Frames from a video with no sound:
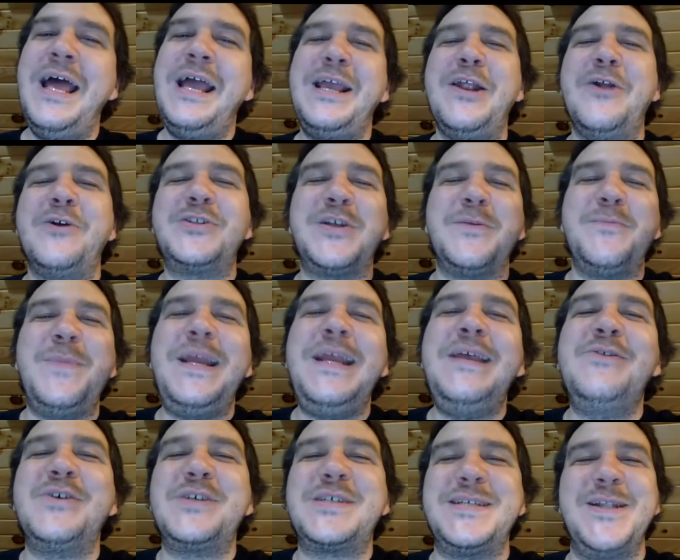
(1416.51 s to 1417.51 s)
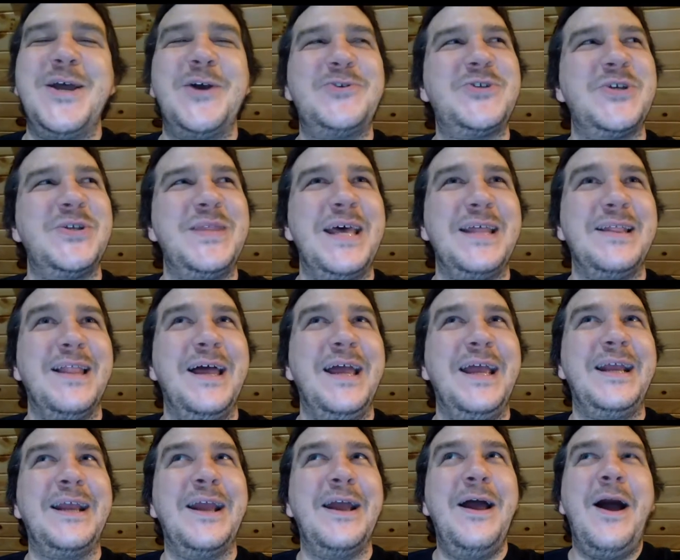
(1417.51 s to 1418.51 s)
to me, this notion that
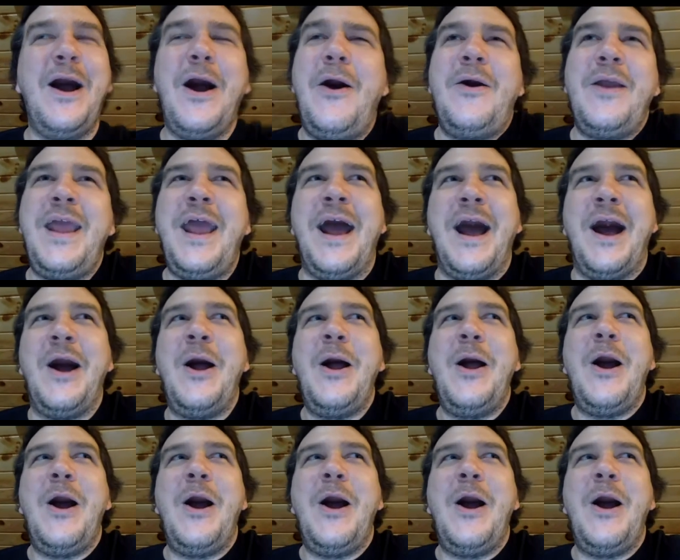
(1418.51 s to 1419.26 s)
like, oh yeah,